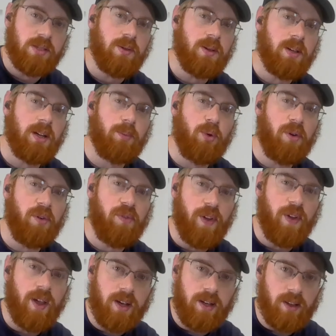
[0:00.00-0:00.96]
So you get a more
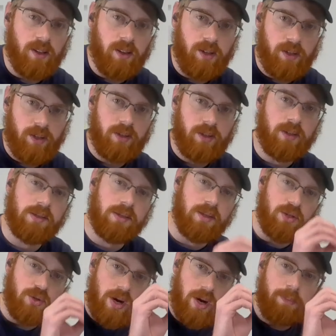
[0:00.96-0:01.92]
faded look because
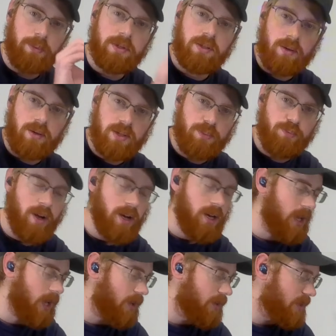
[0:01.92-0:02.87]
the droplets aren't
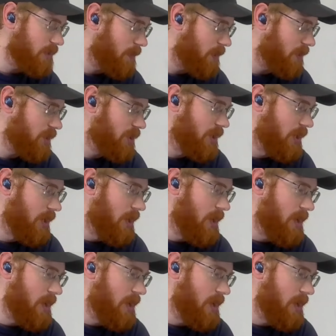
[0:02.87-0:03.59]
spreading out as much.